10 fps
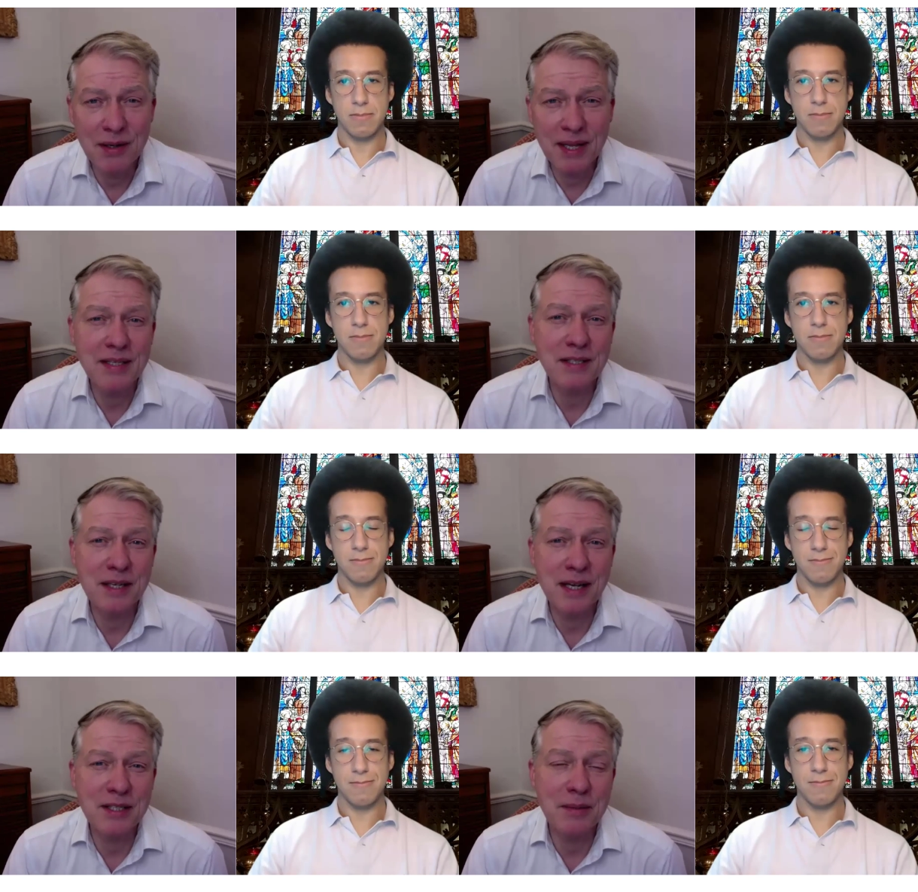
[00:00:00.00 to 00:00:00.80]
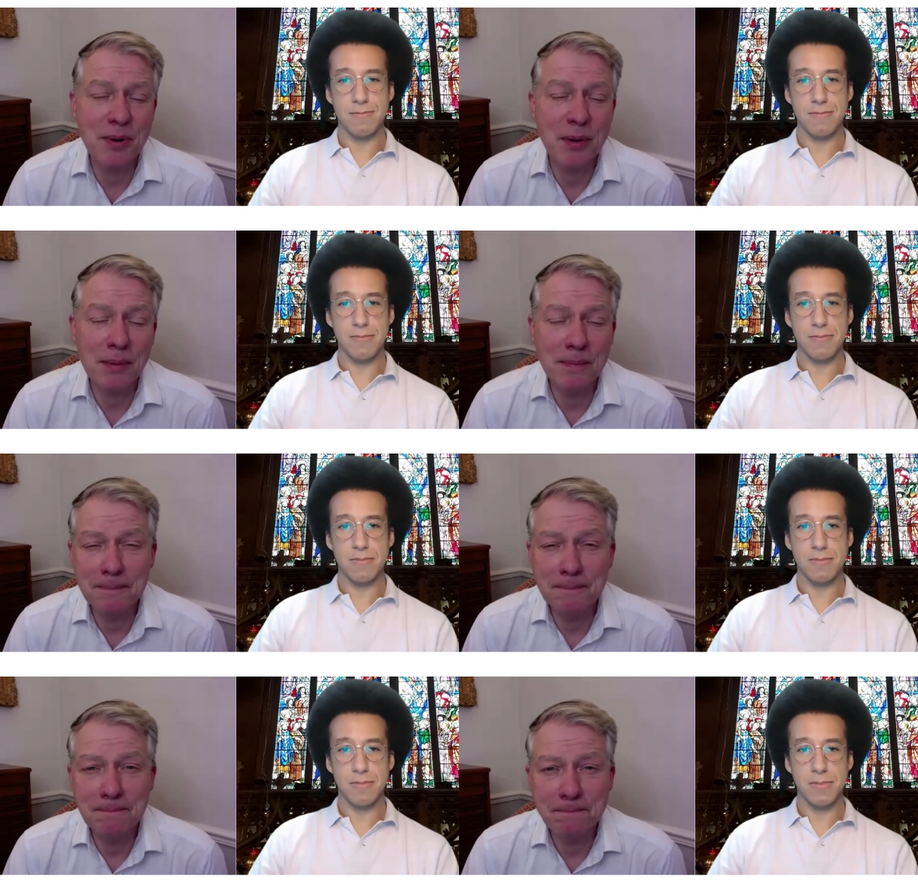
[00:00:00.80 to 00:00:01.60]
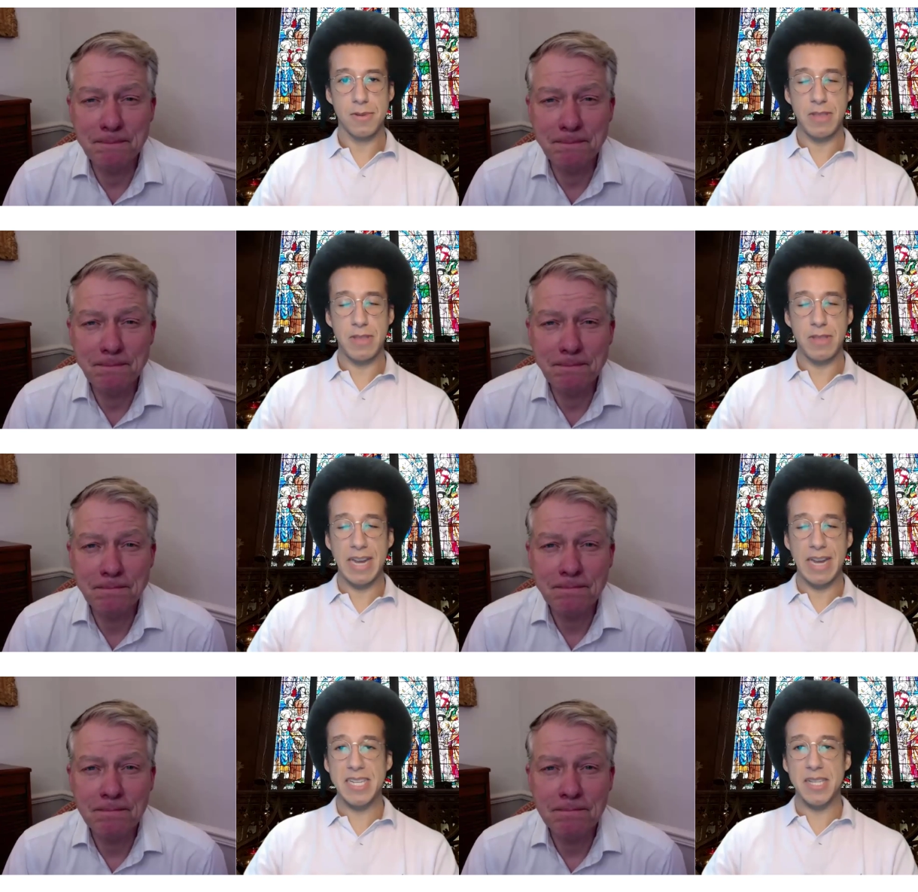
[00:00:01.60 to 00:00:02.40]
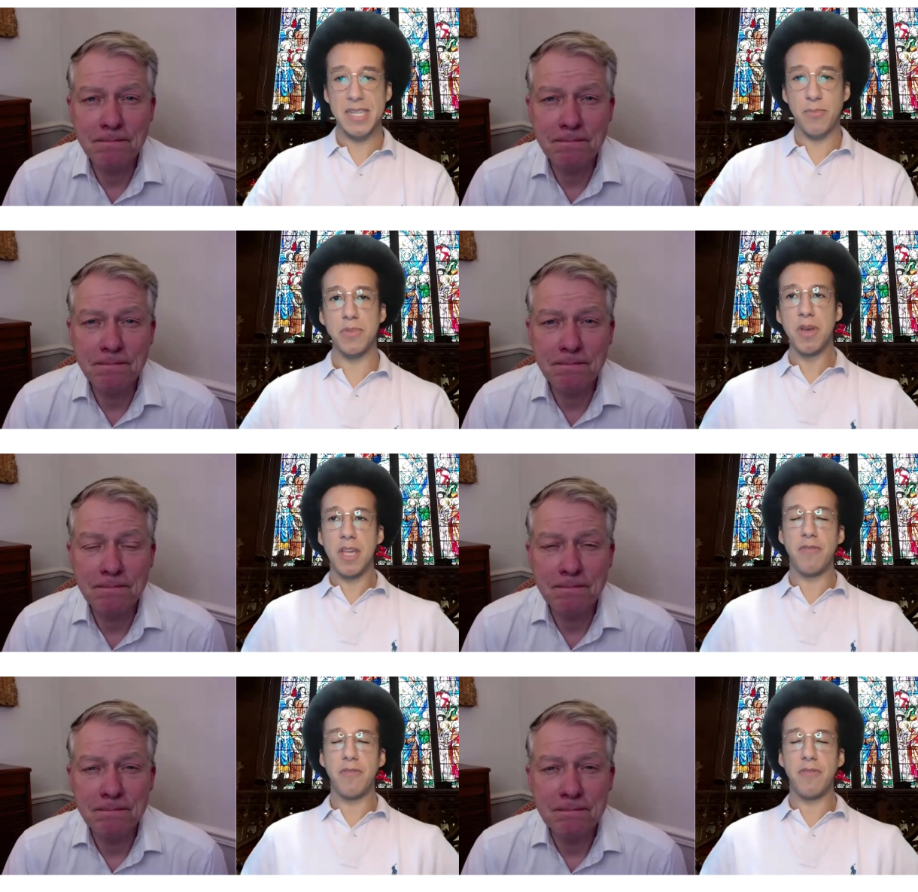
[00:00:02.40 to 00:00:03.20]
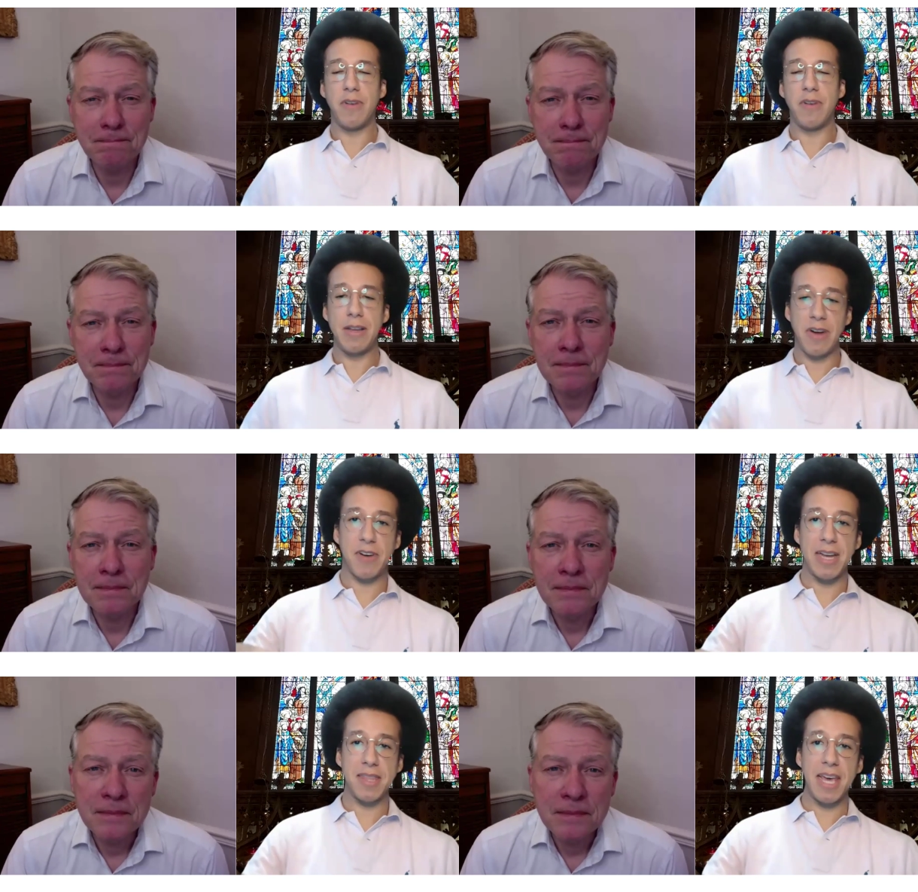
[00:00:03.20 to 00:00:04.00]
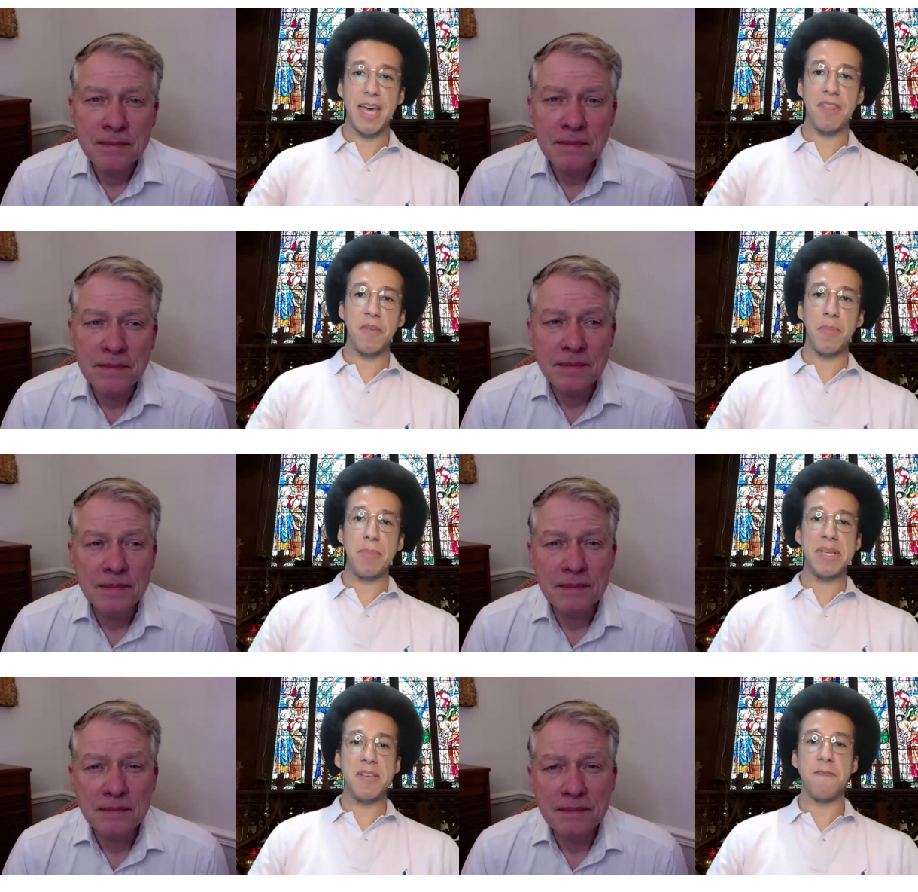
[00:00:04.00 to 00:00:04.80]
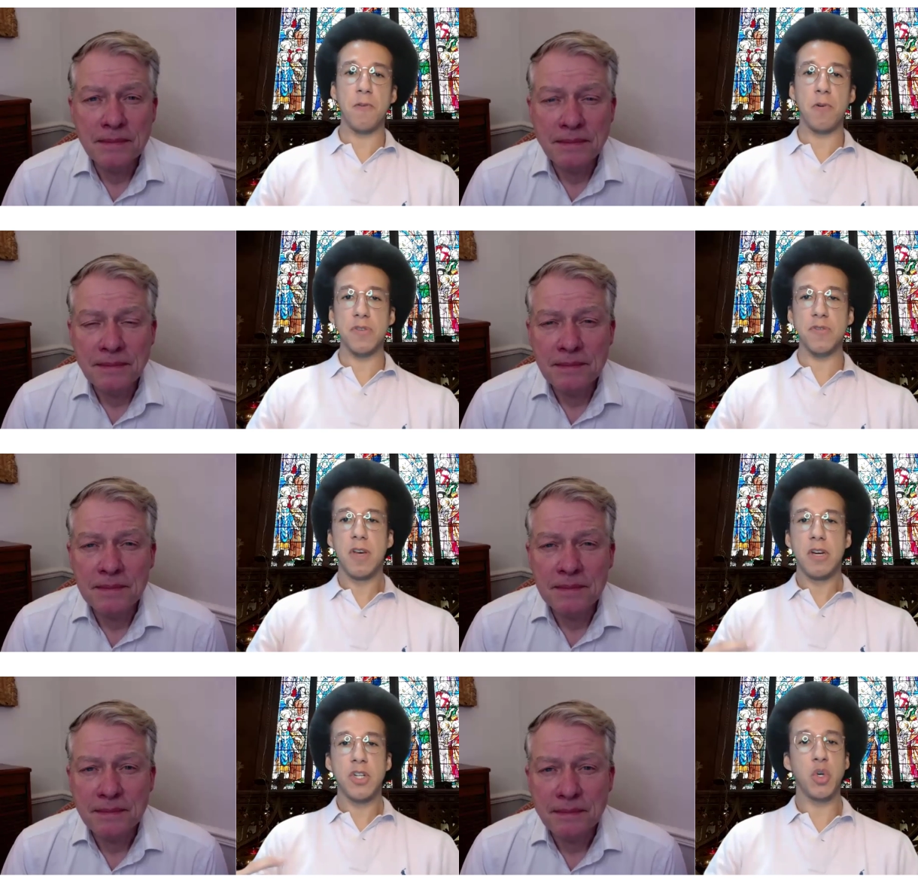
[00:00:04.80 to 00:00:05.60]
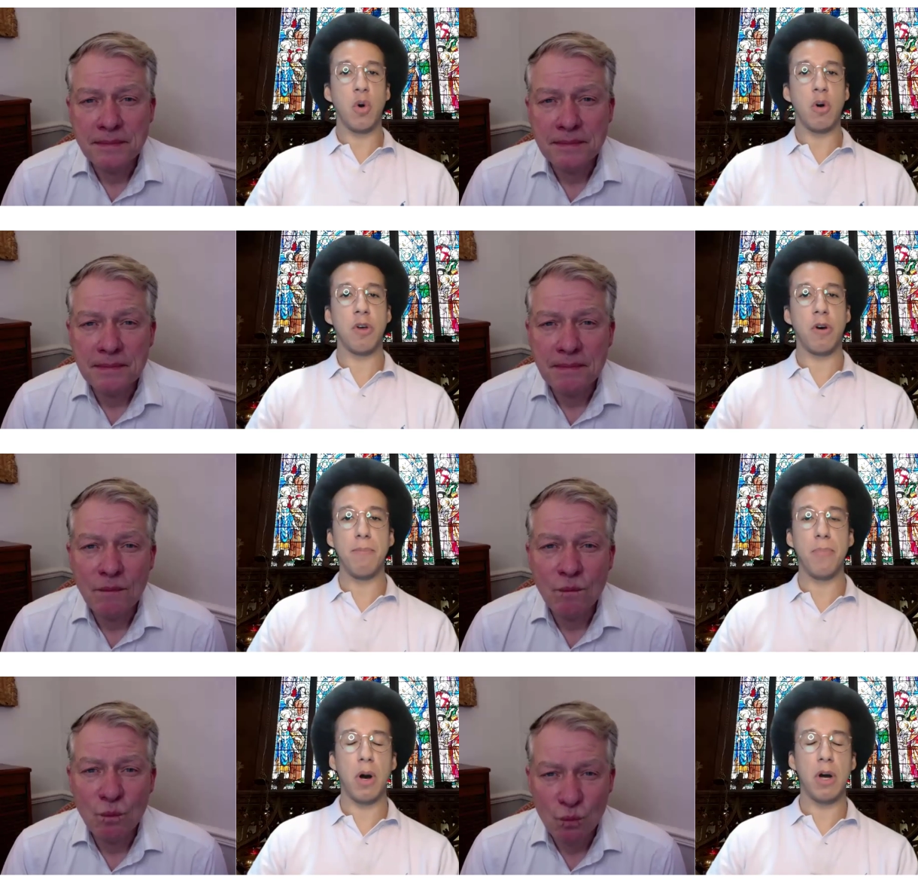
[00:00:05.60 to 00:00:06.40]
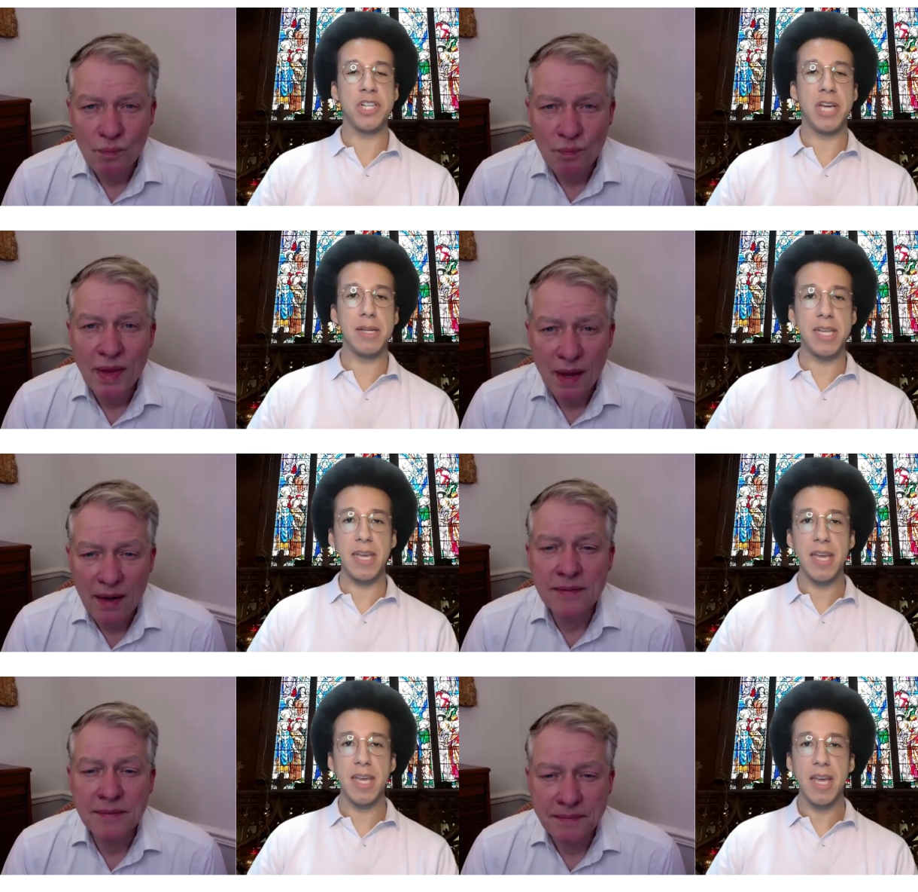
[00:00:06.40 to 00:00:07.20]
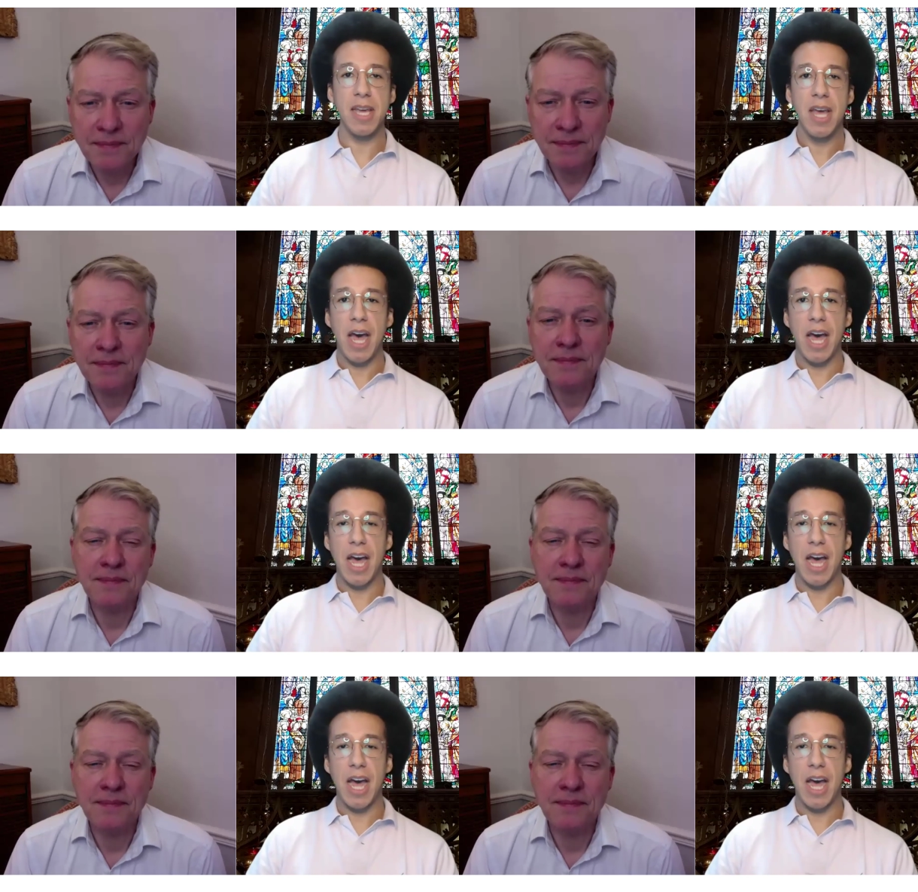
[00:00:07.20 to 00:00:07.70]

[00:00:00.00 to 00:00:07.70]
Speaker 1: and that's the, that's the problem.
Speaker 2: That is the problem. So you've you've identified there that the B B C falls short on impartiality, uh, which is what